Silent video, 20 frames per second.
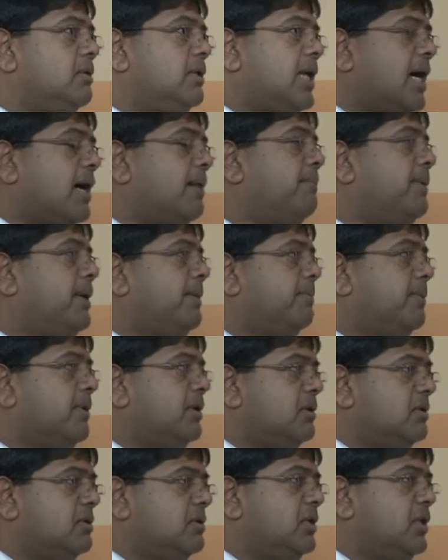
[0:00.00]
young
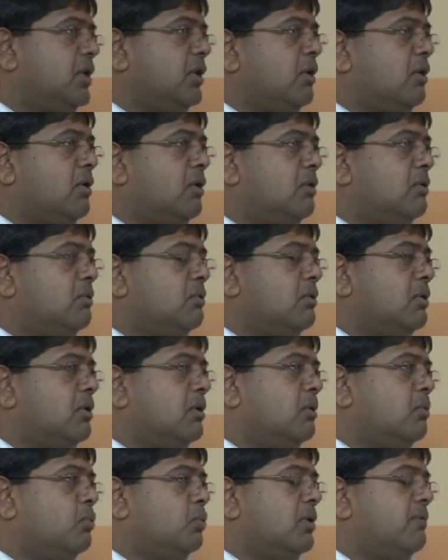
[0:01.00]
people,
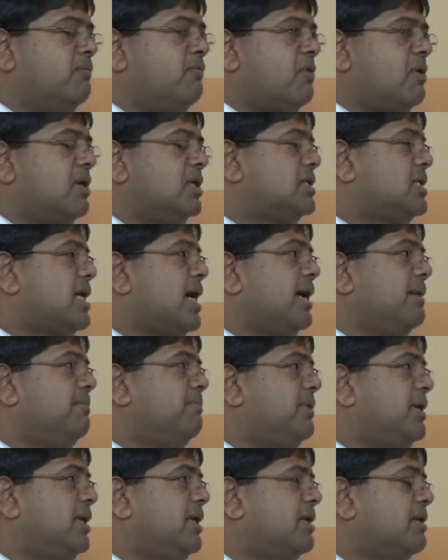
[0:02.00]
will for a
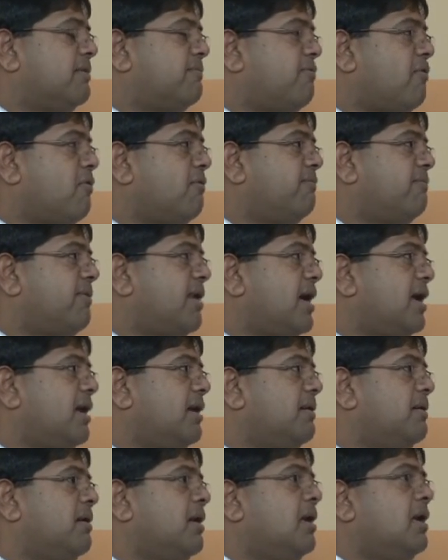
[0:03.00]
time be in the
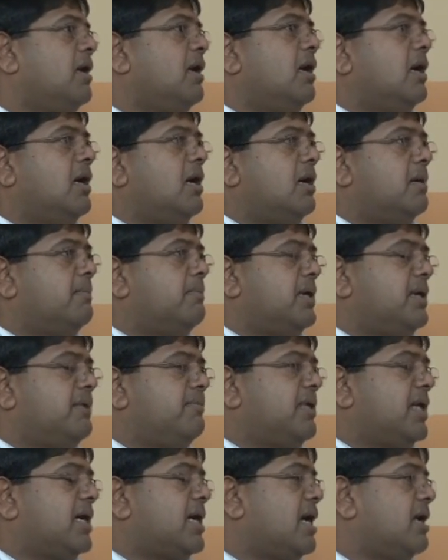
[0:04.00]
forefront, but
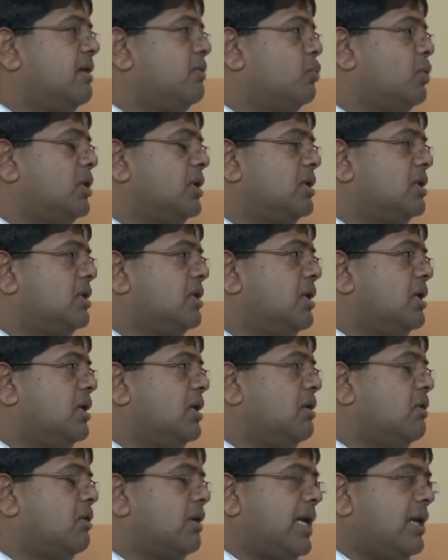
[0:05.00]
if they can't work
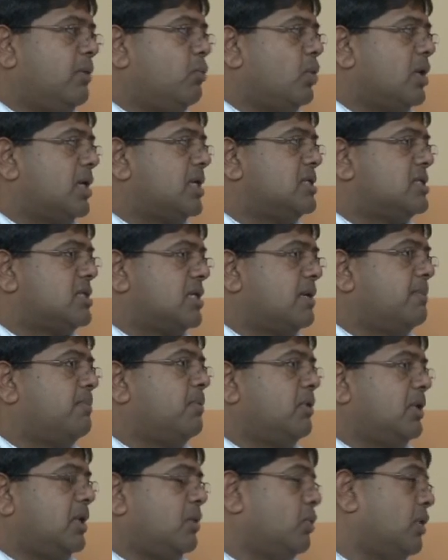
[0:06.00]
or get work in
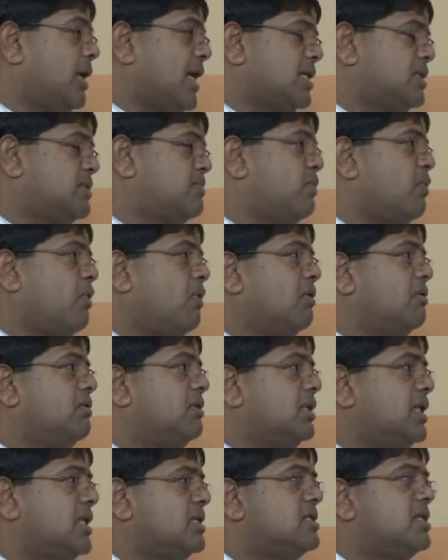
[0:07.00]
Singapore, they will explore
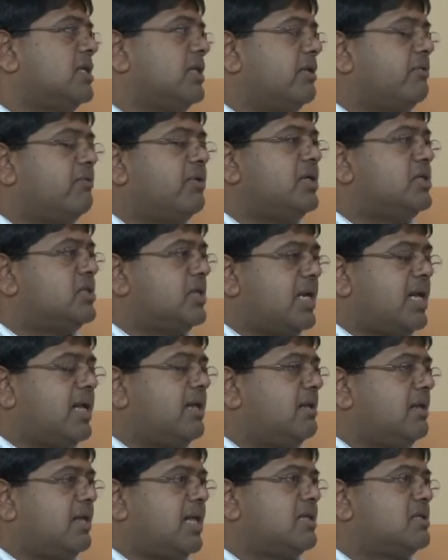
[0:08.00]
things in the region,
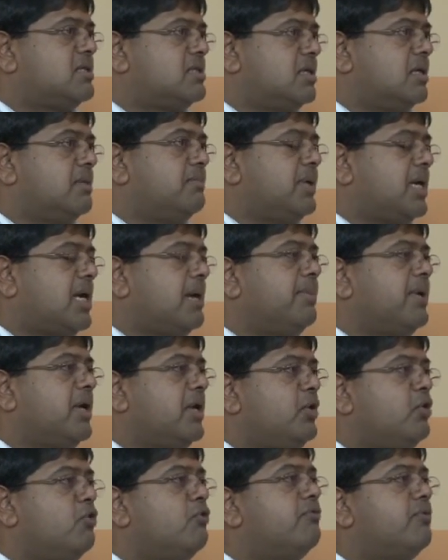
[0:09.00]
and that's becoming
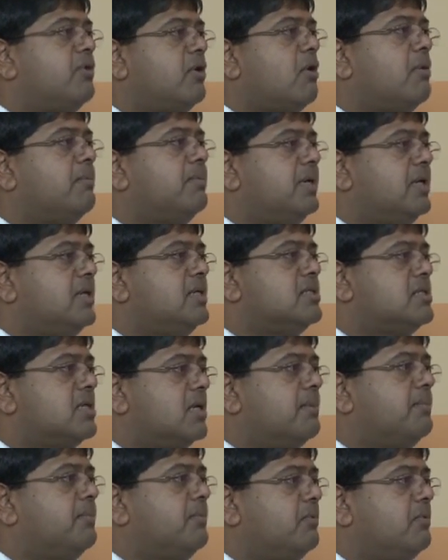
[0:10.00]
a new phenomenon in
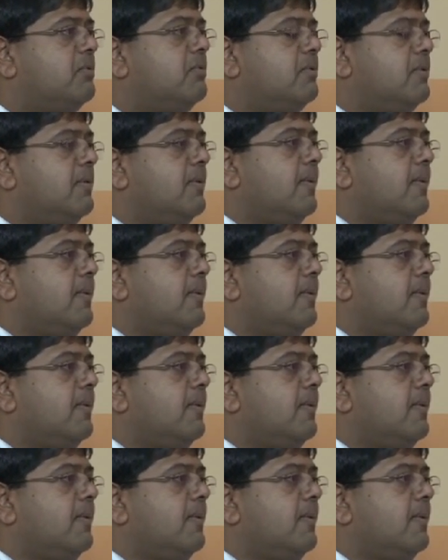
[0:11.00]
Singapore.